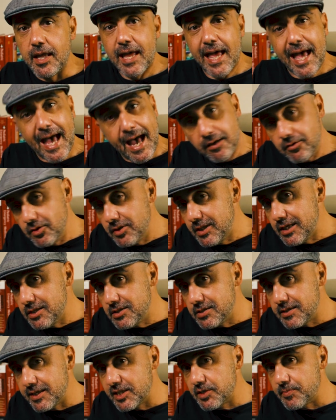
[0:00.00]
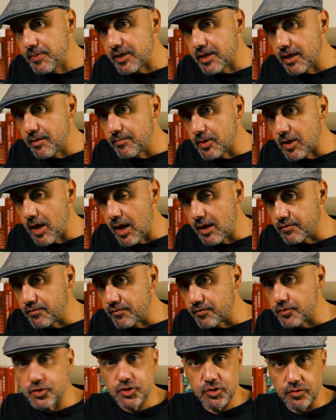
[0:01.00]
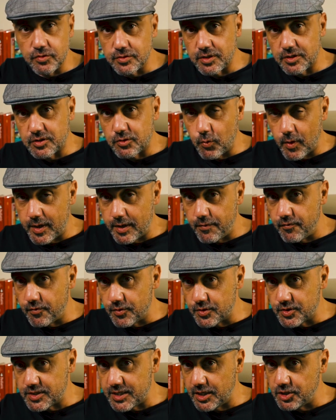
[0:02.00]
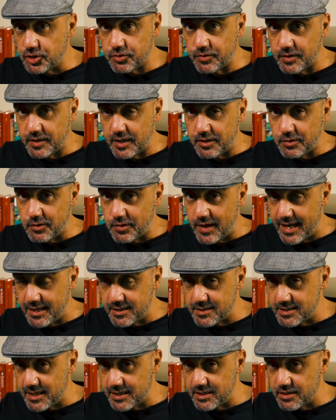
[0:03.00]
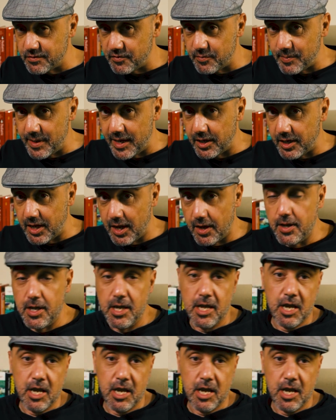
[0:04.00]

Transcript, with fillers: How do these things become controversial in the 21st century in the United States of America